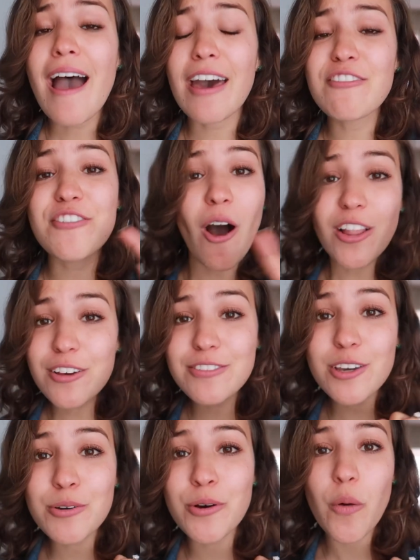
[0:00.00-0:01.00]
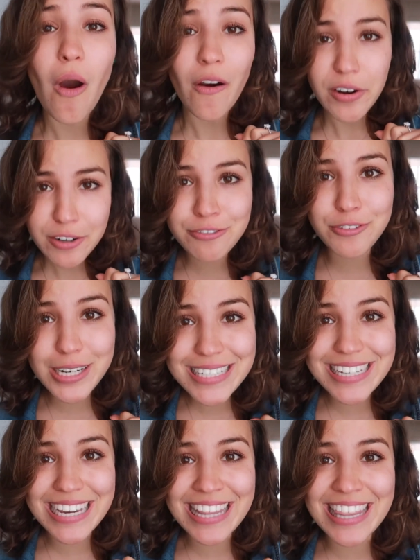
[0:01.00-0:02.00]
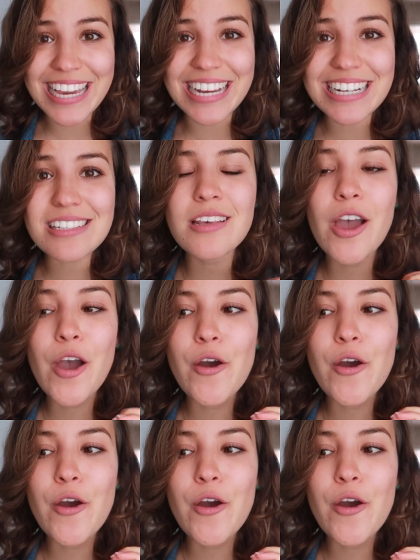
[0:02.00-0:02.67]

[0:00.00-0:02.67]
And for all of you who aren't freezing things,